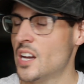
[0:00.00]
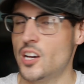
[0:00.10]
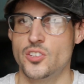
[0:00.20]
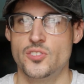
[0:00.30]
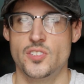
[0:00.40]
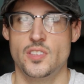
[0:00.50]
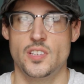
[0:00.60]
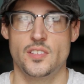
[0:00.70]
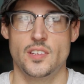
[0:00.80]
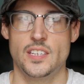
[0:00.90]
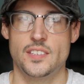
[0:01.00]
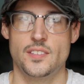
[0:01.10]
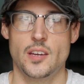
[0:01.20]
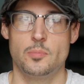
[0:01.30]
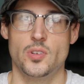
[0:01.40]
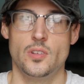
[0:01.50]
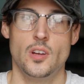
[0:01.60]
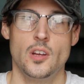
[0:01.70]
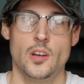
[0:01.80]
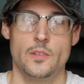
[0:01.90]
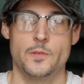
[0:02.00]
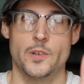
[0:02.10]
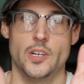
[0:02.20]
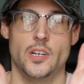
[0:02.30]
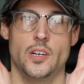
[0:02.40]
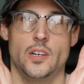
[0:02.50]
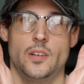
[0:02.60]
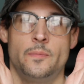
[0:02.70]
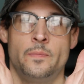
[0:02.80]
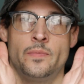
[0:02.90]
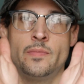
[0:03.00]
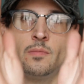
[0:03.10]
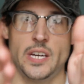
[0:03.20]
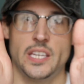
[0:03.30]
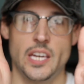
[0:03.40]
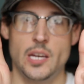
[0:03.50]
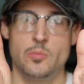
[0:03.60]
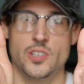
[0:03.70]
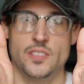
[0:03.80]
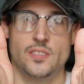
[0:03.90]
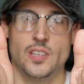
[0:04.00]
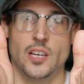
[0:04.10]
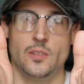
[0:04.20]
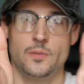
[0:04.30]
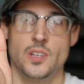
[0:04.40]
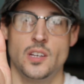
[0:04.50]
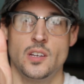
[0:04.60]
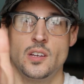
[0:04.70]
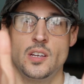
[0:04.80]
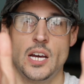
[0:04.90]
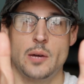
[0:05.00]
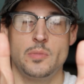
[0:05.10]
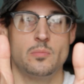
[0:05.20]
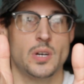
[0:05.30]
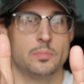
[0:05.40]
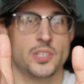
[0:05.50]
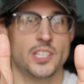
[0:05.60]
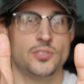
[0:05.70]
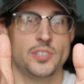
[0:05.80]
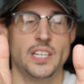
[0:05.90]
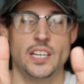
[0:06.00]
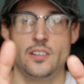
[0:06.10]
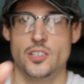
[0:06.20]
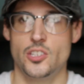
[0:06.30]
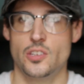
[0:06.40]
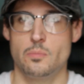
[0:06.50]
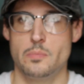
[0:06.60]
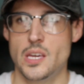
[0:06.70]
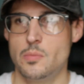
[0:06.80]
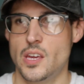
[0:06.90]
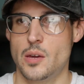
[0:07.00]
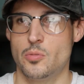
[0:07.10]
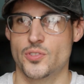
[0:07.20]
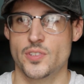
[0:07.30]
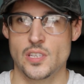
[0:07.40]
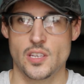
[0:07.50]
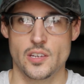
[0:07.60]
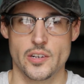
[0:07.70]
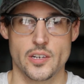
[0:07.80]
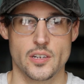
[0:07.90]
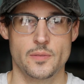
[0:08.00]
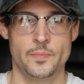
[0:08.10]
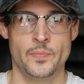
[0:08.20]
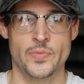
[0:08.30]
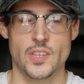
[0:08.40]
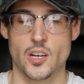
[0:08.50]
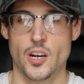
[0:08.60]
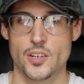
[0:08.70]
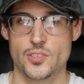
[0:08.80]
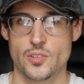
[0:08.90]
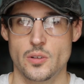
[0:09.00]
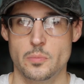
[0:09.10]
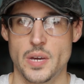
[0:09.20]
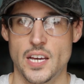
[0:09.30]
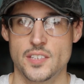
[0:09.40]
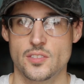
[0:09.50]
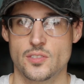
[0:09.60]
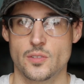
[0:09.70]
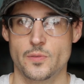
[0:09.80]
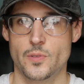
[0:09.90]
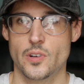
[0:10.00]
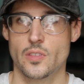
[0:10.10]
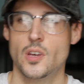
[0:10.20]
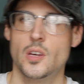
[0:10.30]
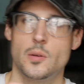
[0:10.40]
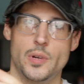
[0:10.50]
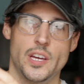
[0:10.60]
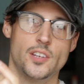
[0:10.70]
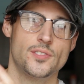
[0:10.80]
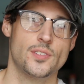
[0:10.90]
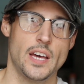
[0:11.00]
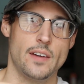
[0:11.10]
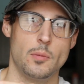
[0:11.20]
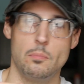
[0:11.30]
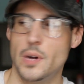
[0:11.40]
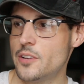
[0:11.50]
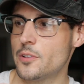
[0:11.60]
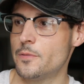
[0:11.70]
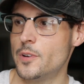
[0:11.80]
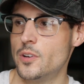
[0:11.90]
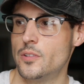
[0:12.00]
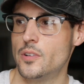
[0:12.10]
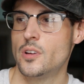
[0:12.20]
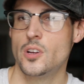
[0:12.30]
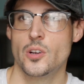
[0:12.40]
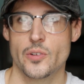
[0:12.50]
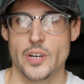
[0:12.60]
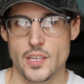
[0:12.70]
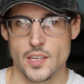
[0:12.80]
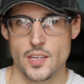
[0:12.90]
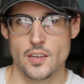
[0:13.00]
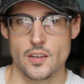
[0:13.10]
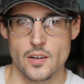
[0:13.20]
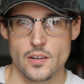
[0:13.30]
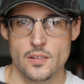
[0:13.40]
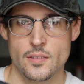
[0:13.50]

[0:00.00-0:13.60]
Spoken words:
I'll use in this example, for my camera itself, I'm in my place right now and you can maybe able to hear the cars going past and so forth, but I also have a microphone right here